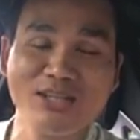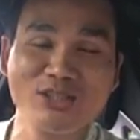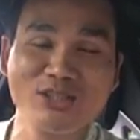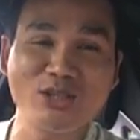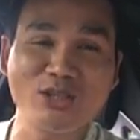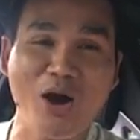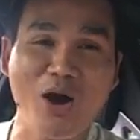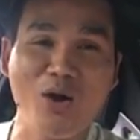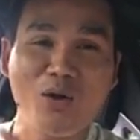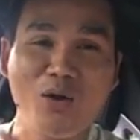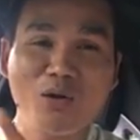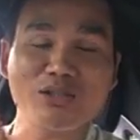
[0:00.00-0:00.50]

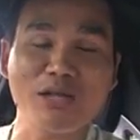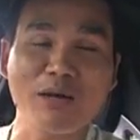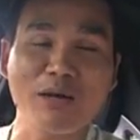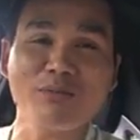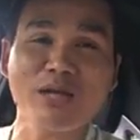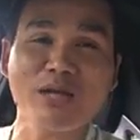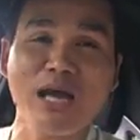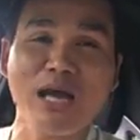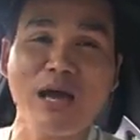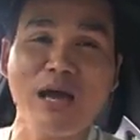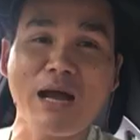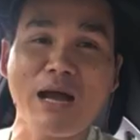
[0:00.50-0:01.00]
So
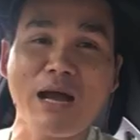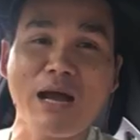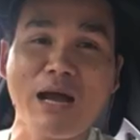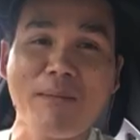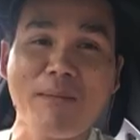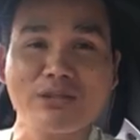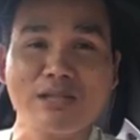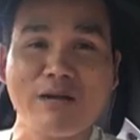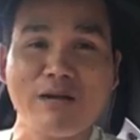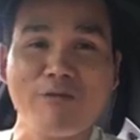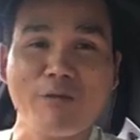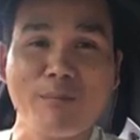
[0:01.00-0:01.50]
sometimes I
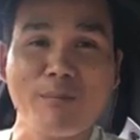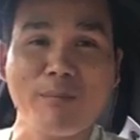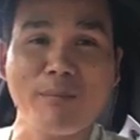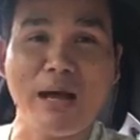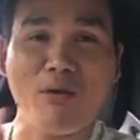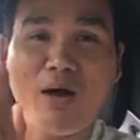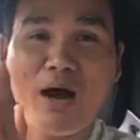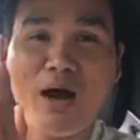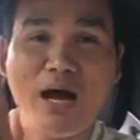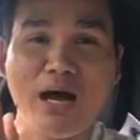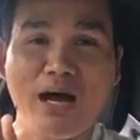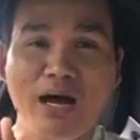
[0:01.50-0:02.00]
post stuff
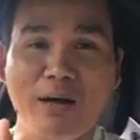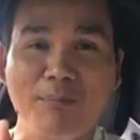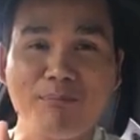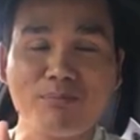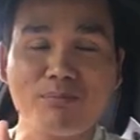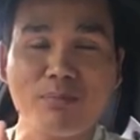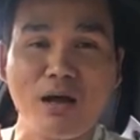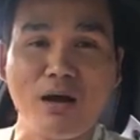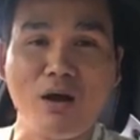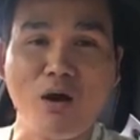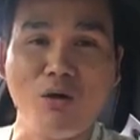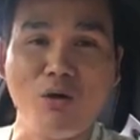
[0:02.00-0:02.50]
about
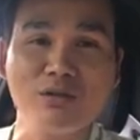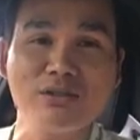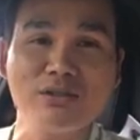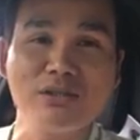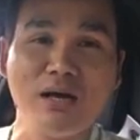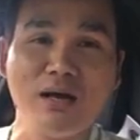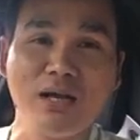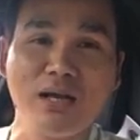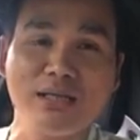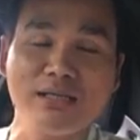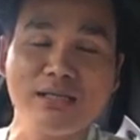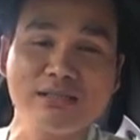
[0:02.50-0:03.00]

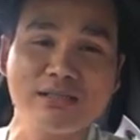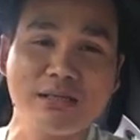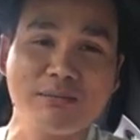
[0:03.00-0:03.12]
wholesaling.